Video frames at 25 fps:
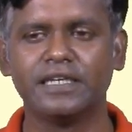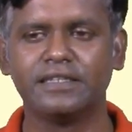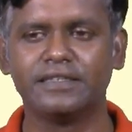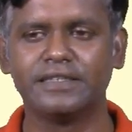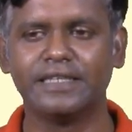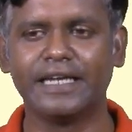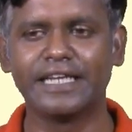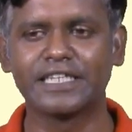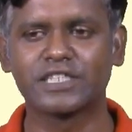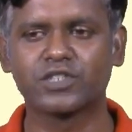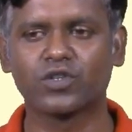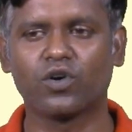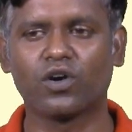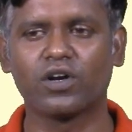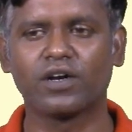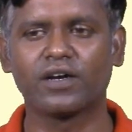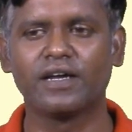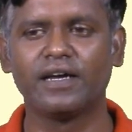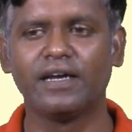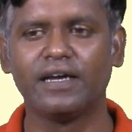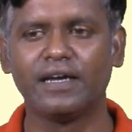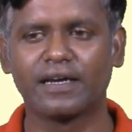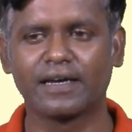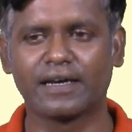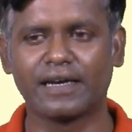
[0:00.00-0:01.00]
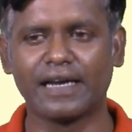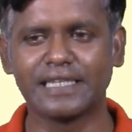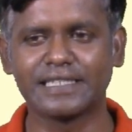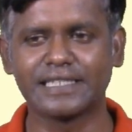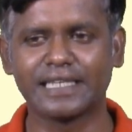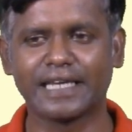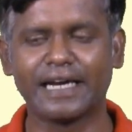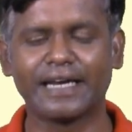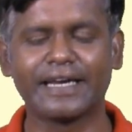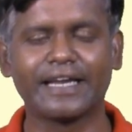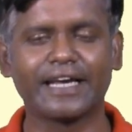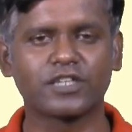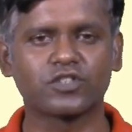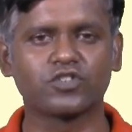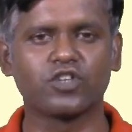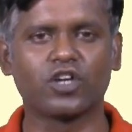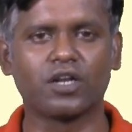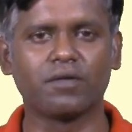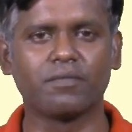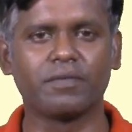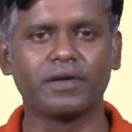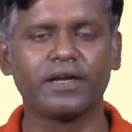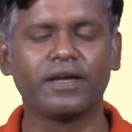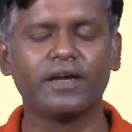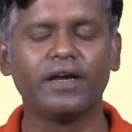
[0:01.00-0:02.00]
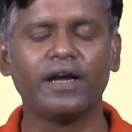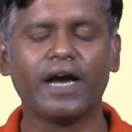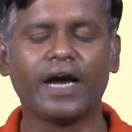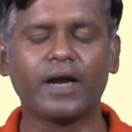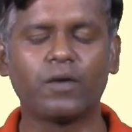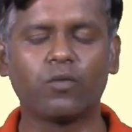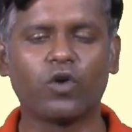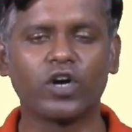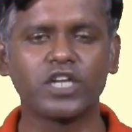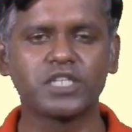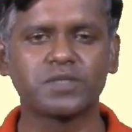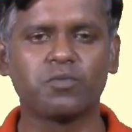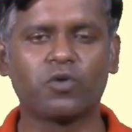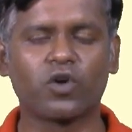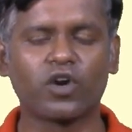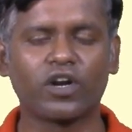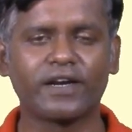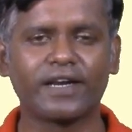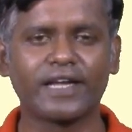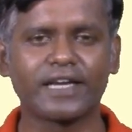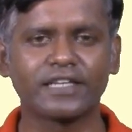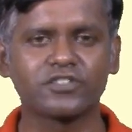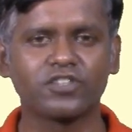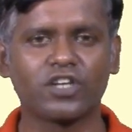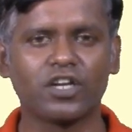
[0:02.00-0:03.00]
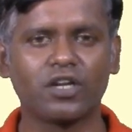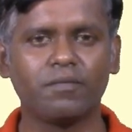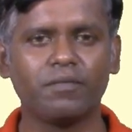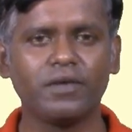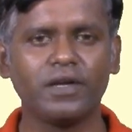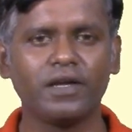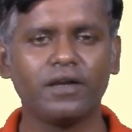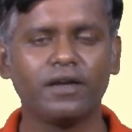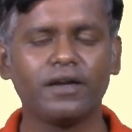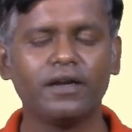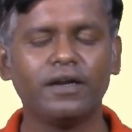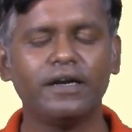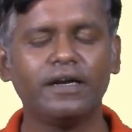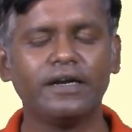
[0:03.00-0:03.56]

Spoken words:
That is called classical taxonomy. And what is modern taxonomy?